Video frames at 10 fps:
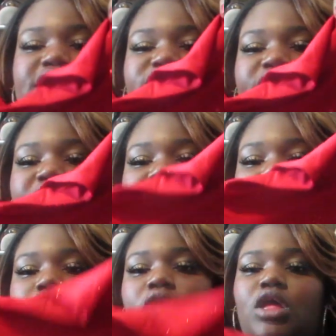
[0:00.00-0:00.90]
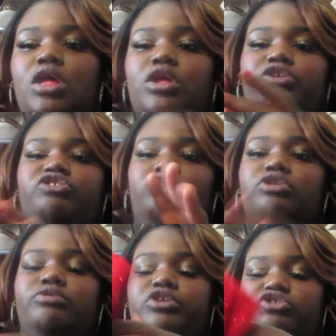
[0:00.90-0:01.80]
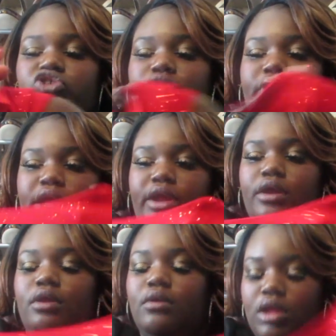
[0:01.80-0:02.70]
is right here. Your shoulder will just show right here.